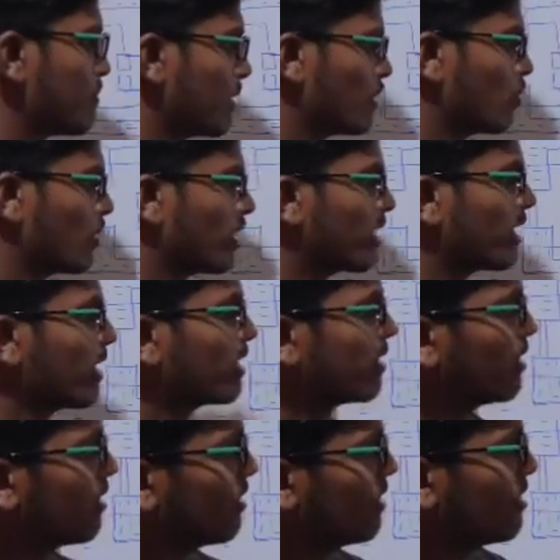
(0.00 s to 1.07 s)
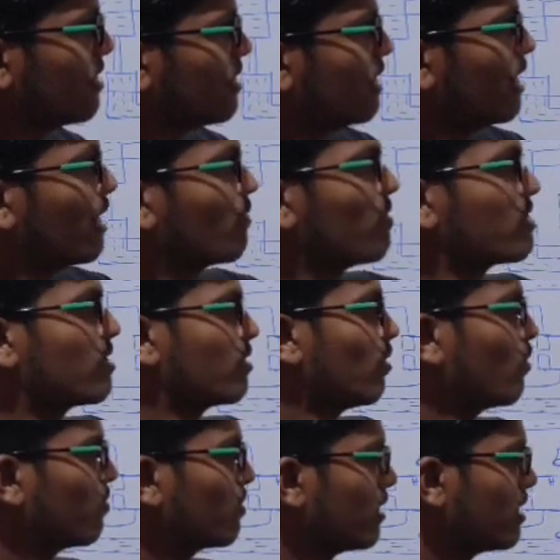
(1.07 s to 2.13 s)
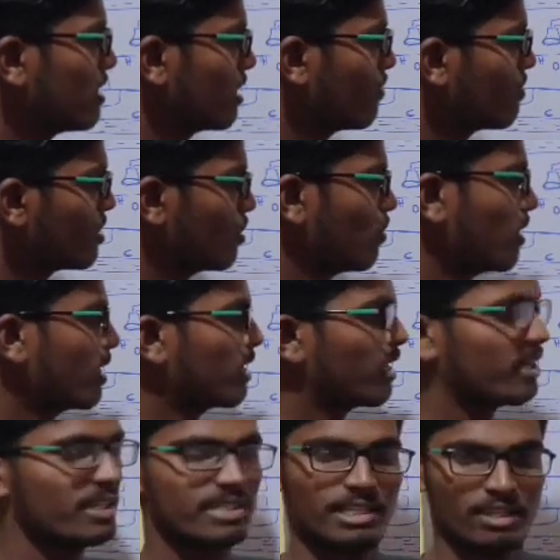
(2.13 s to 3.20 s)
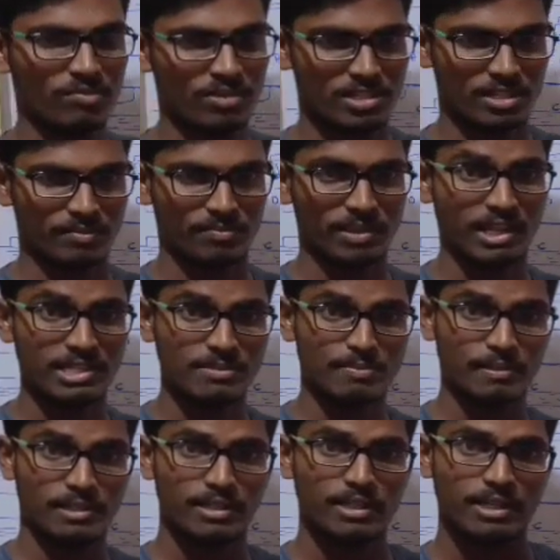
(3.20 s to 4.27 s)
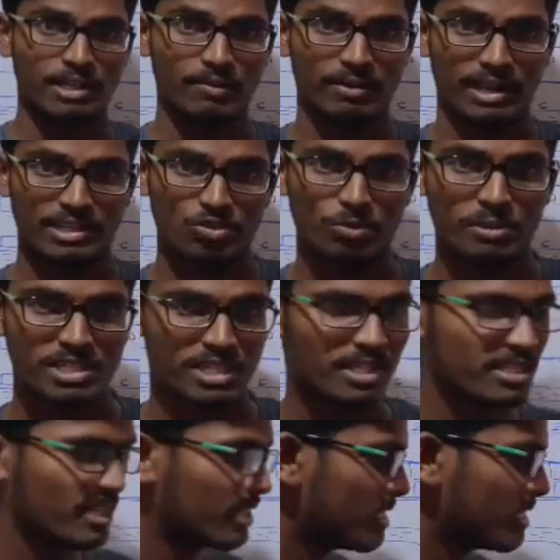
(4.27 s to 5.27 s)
perspective, you can write this is an equation. For this equation, you can write this equation as per your examination is